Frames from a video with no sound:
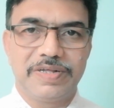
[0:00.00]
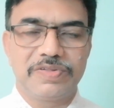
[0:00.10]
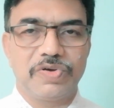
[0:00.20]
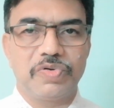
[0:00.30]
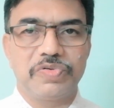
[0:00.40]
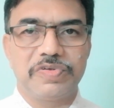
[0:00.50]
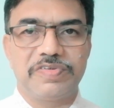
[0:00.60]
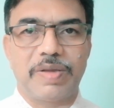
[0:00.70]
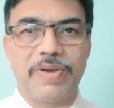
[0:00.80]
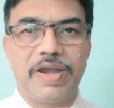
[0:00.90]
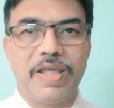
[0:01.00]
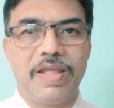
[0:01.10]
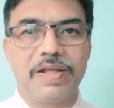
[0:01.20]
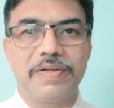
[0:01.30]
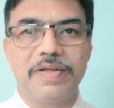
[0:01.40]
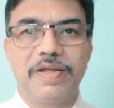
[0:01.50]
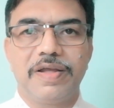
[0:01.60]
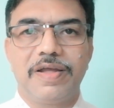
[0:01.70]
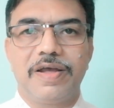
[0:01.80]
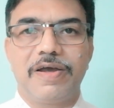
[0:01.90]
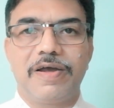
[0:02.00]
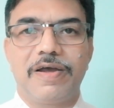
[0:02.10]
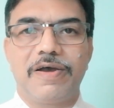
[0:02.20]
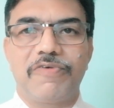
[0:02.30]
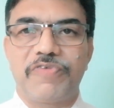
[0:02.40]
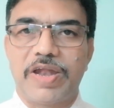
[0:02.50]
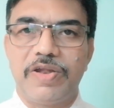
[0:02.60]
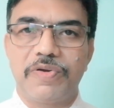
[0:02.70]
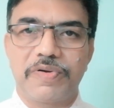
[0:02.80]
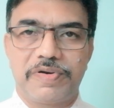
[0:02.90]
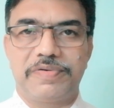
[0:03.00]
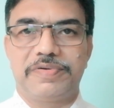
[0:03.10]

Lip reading: So stability of tenure